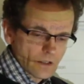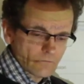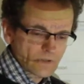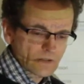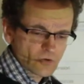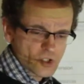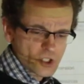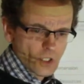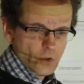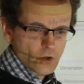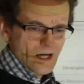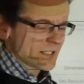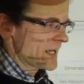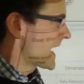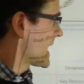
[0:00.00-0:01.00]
We will show you at the